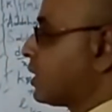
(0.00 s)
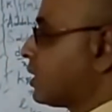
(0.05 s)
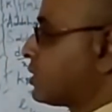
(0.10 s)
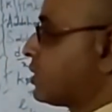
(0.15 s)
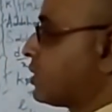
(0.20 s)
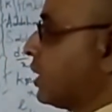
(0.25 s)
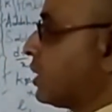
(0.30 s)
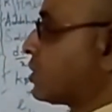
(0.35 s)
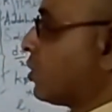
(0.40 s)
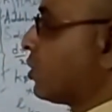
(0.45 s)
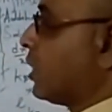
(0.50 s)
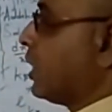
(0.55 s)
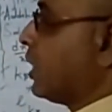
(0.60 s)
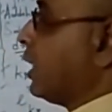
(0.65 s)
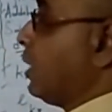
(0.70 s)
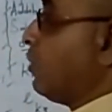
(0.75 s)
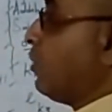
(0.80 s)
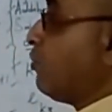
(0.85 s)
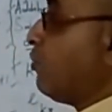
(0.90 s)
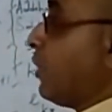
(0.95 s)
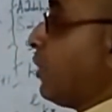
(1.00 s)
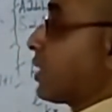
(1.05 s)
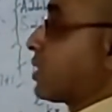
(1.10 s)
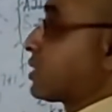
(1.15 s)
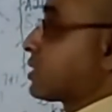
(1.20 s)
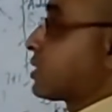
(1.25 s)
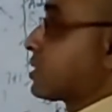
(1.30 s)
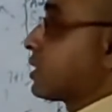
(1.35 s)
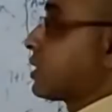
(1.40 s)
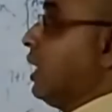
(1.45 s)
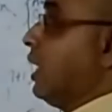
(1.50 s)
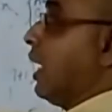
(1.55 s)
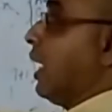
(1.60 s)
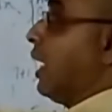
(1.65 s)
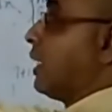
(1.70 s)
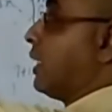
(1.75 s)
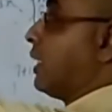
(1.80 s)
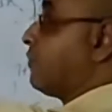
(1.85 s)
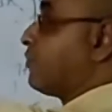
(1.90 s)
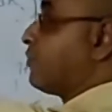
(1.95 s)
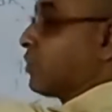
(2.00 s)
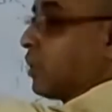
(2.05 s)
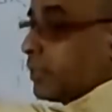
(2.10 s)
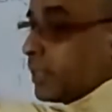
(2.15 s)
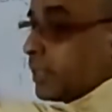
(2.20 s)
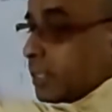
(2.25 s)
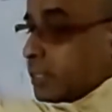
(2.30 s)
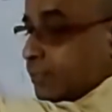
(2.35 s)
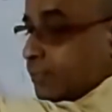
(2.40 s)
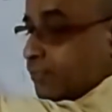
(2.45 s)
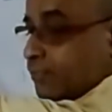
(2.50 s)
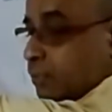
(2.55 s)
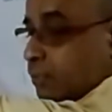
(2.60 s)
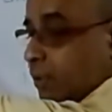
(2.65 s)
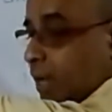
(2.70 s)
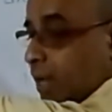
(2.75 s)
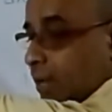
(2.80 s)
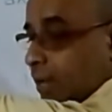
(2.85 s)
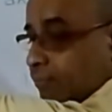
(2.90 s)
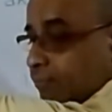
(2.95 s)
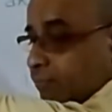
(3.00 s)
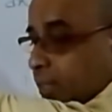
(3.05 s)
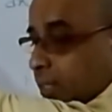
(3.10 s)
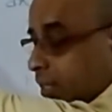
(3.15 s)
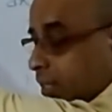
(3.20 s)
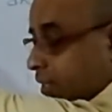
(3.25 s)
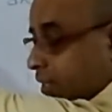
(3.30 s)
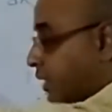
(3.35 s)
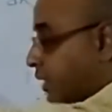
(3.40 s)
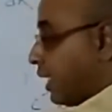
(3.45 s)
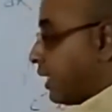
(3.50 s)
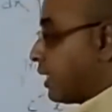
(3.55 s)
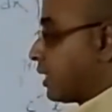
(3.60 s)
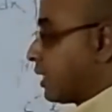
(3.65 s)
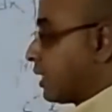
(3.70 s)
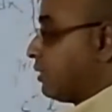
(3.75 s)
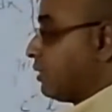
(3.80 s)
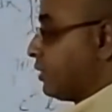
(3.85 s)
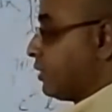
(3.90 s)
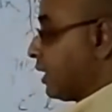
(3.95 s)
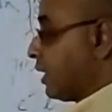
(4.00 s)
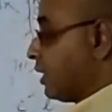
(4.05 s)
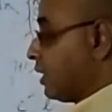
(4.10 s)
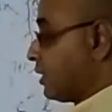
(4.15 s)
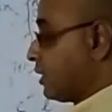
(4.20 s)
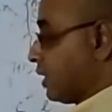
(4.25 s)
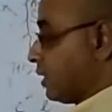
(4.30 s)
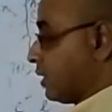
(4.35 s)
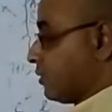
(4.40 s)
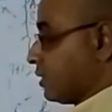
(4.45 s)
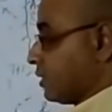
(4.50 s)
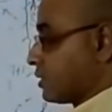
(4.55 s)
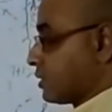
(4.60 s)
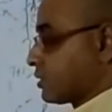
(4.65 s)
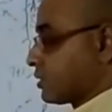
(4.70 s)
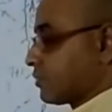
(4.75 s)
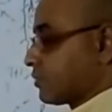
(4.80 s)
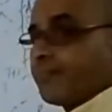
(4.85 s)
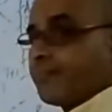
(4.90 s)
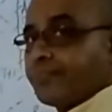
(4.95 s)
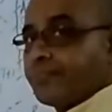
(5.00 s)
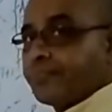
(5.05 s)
is this. So fx and f dot x, if you have, directly we can take this.